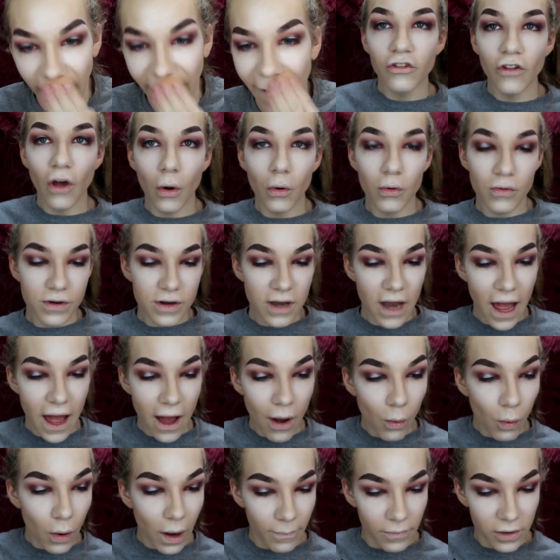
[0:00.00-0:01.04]
So
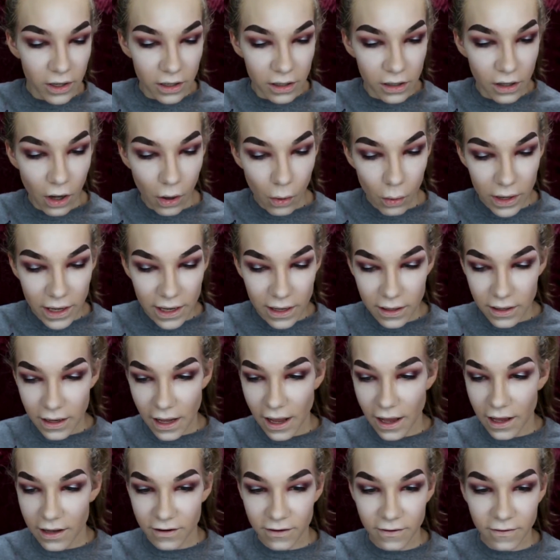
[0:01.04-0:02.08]
now I'm gonna go in
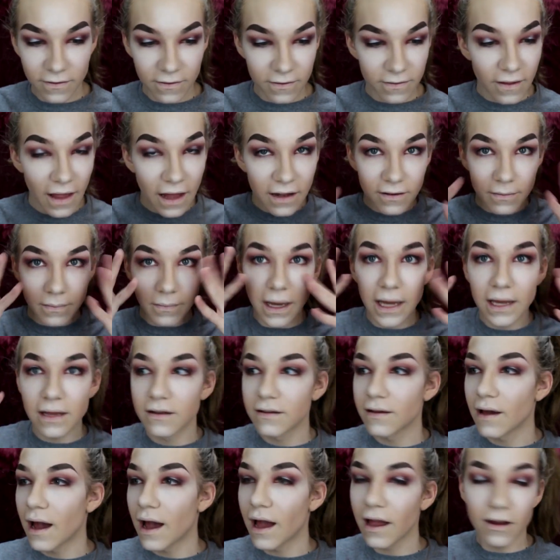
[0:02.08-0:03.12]
and set my
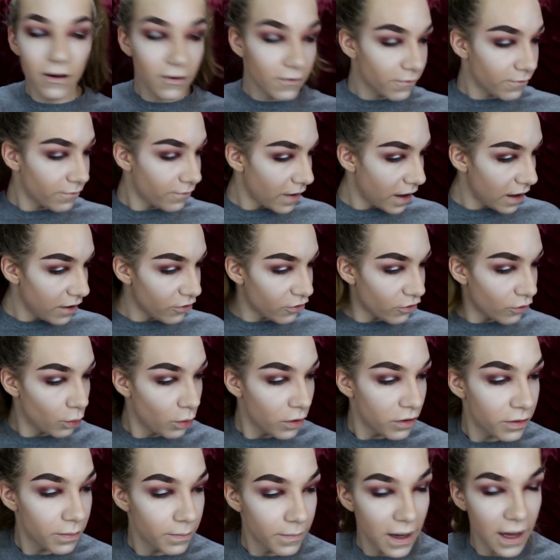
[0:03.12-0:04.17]
entire face
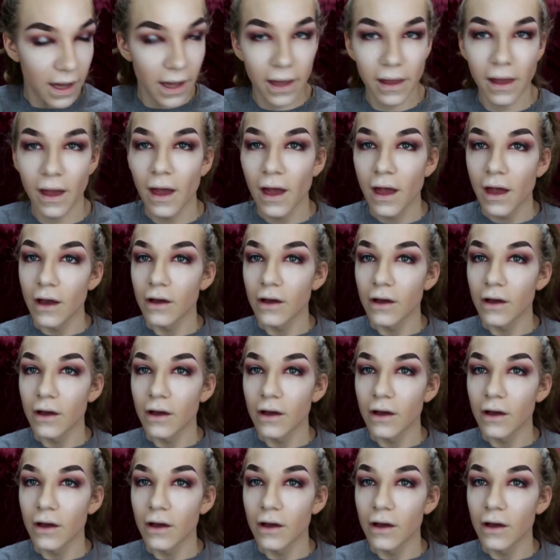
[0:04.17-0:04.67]
with my